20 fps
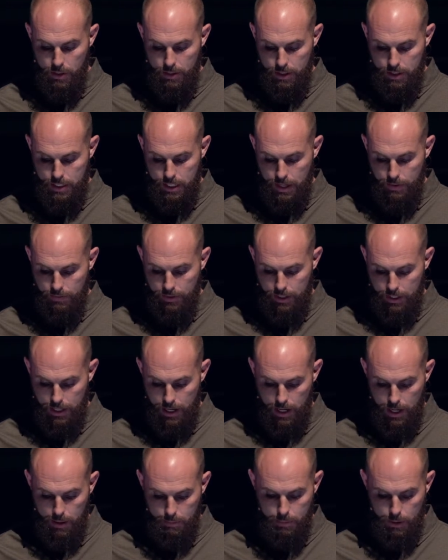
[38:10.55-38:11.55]
that's given to
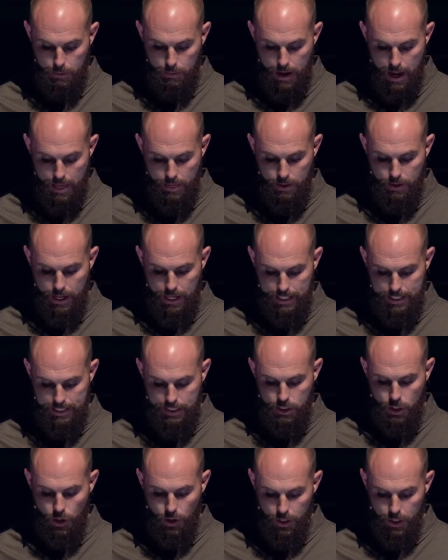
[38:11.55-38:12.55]
God, but rather a
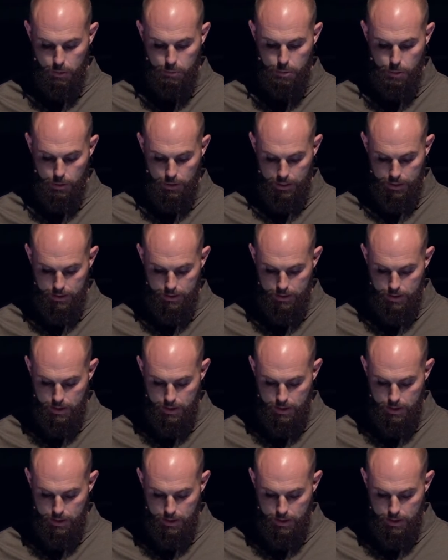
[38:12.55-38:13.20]
starting point.